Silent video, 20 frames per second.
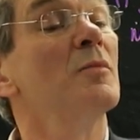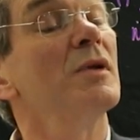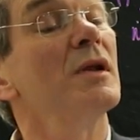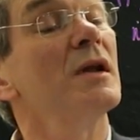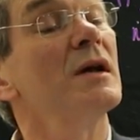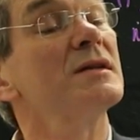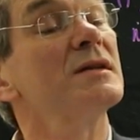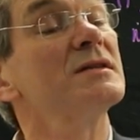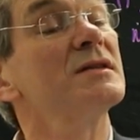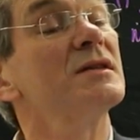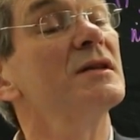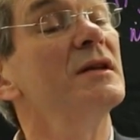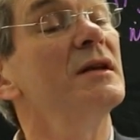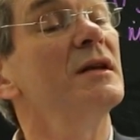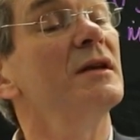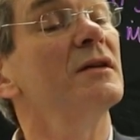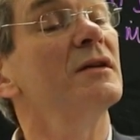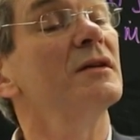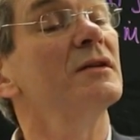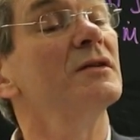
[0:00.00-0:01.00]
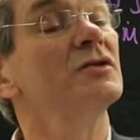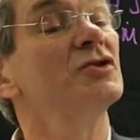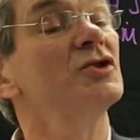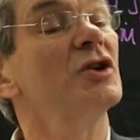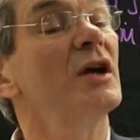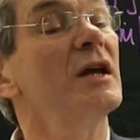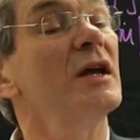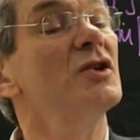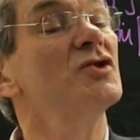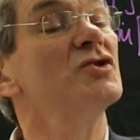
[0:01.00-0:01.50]
plus the
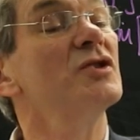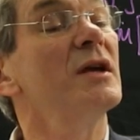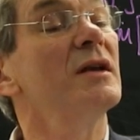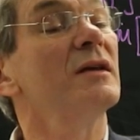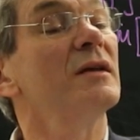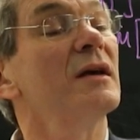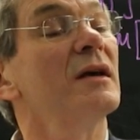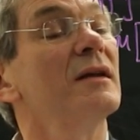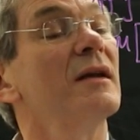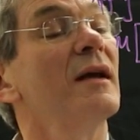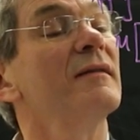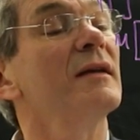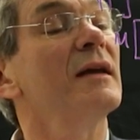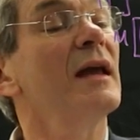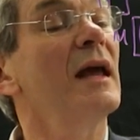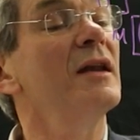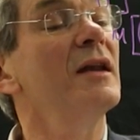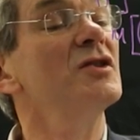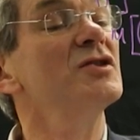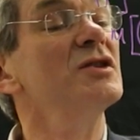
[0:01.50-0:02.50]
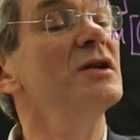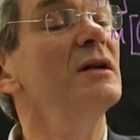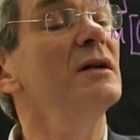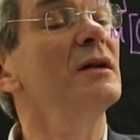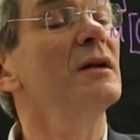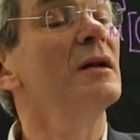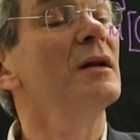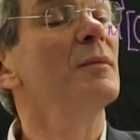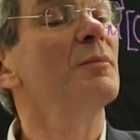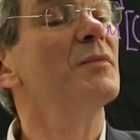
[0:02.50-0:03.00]
change in kinetic energy
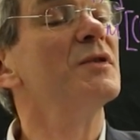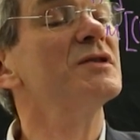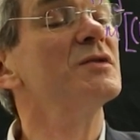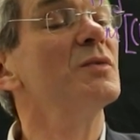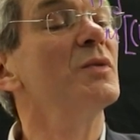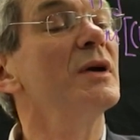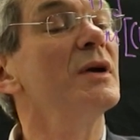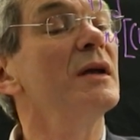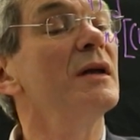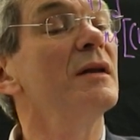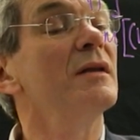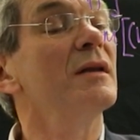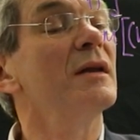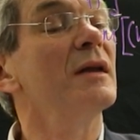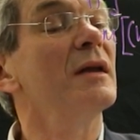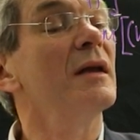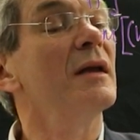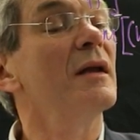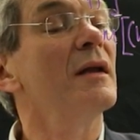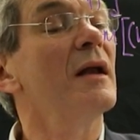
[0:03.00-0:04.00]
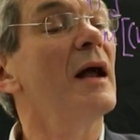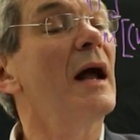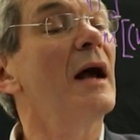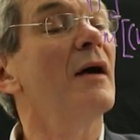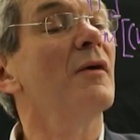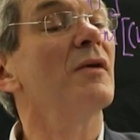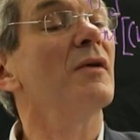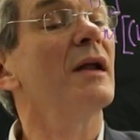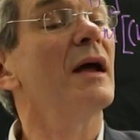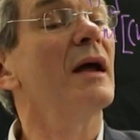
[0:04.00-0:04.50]
between the
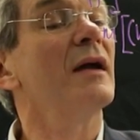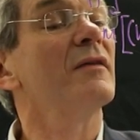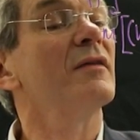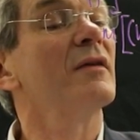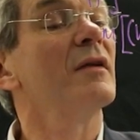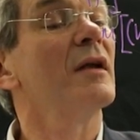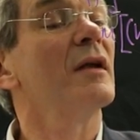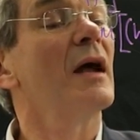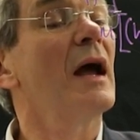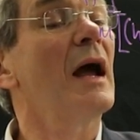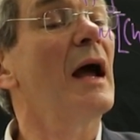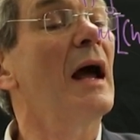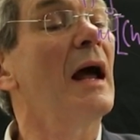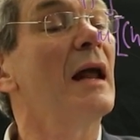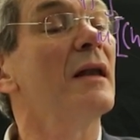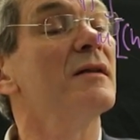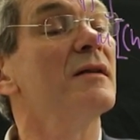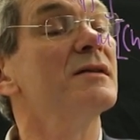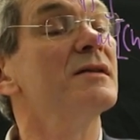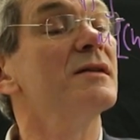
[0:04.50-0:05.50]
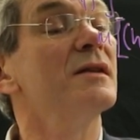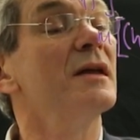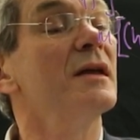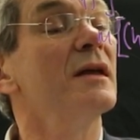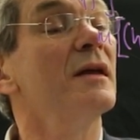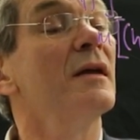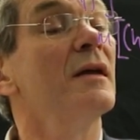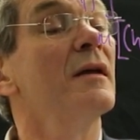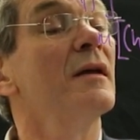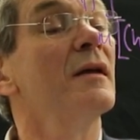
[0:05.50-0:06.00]
outlet and
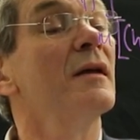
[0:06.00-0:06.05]
the